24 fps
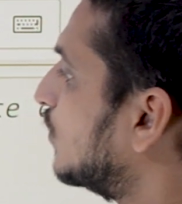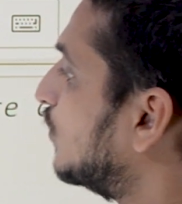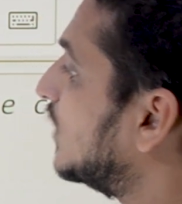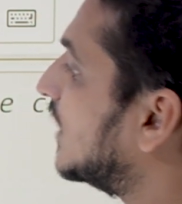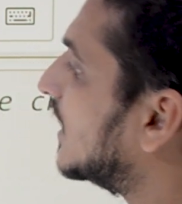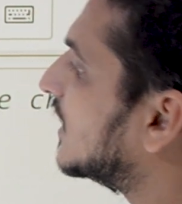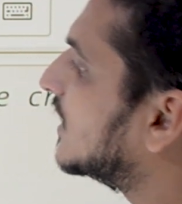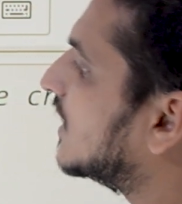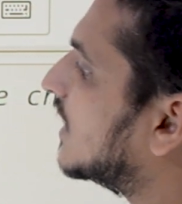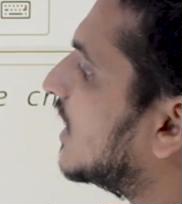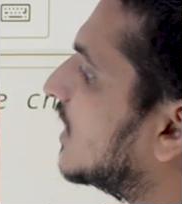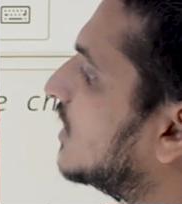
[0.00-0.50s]
we
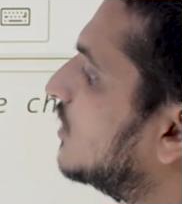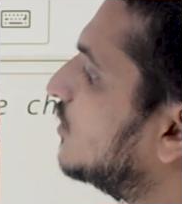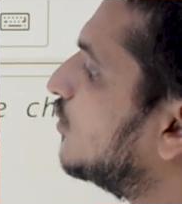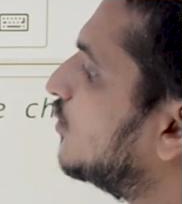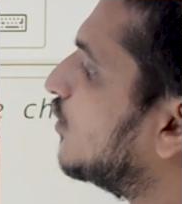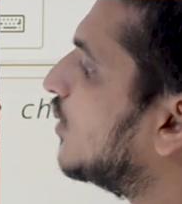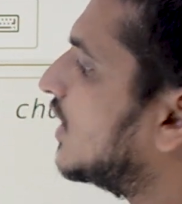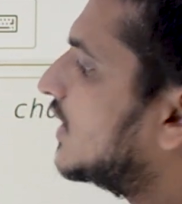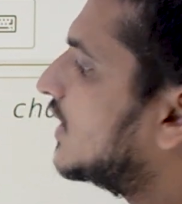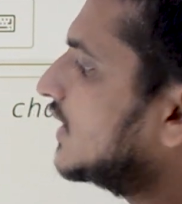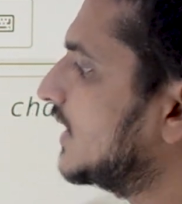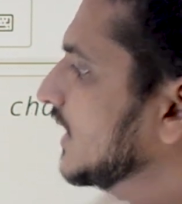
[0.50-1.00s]
are
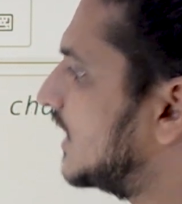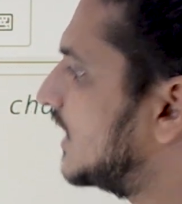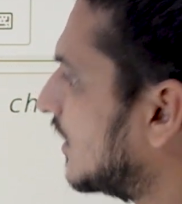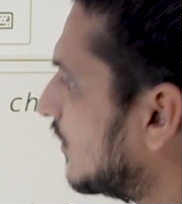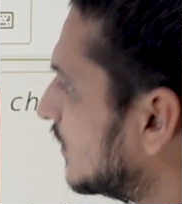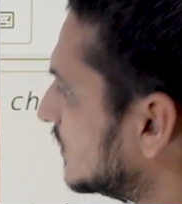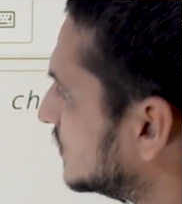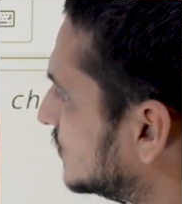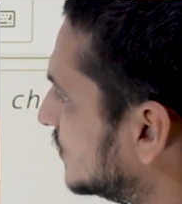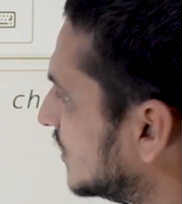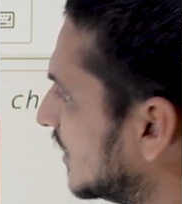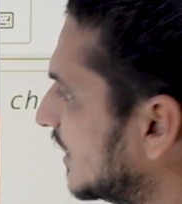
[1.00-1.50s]
converting
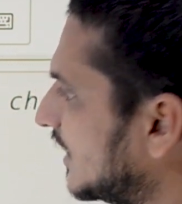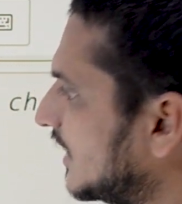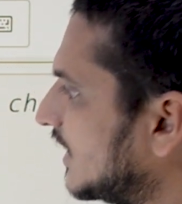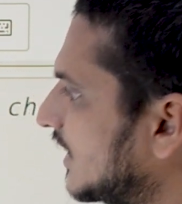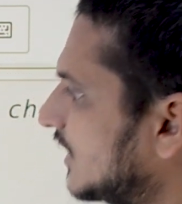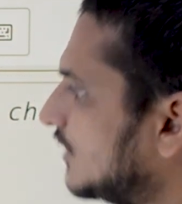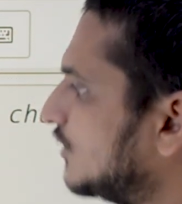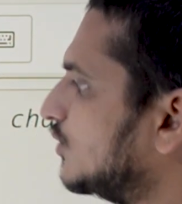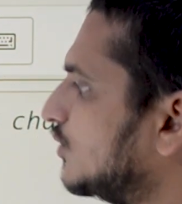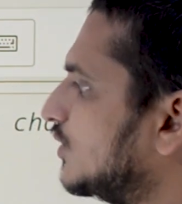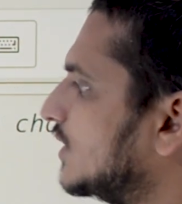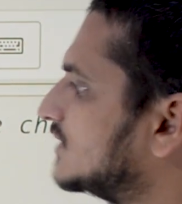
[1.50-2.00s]
our string
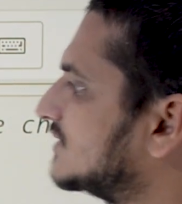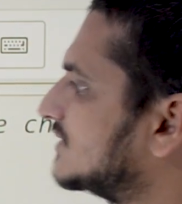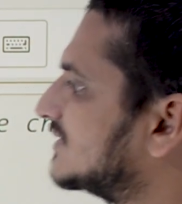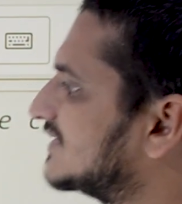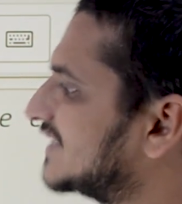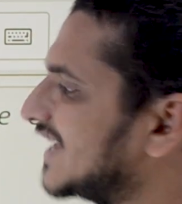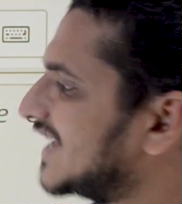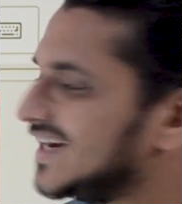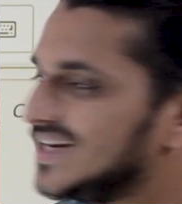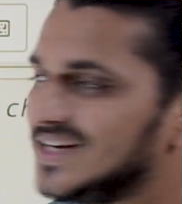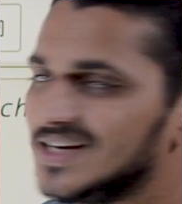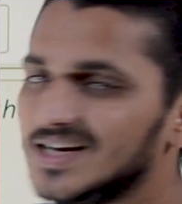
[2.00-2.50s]
into a
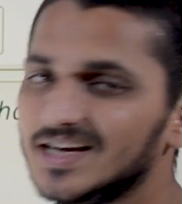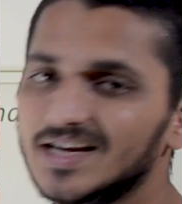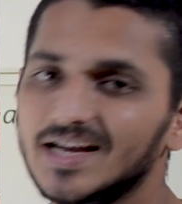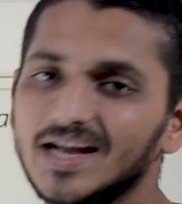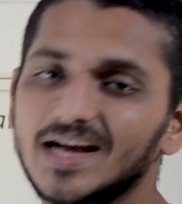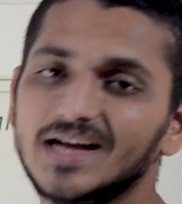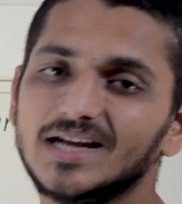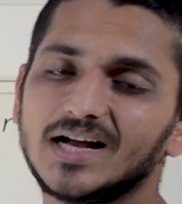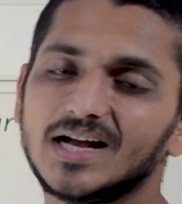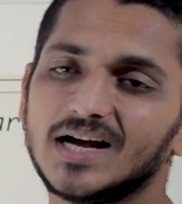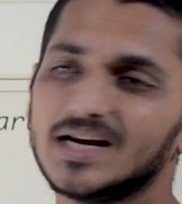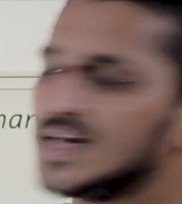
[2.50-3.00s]
set
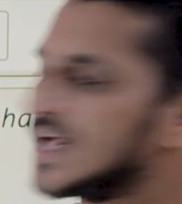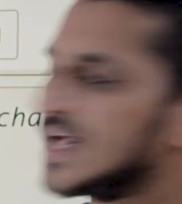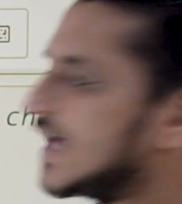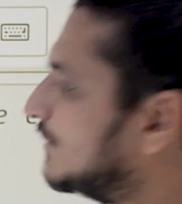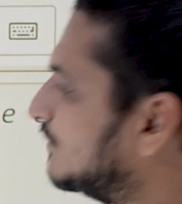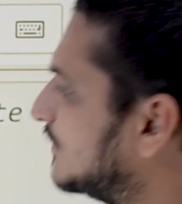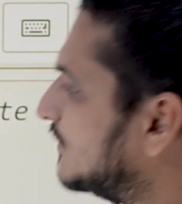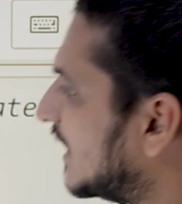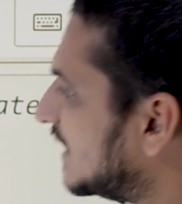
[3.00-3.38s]
data type.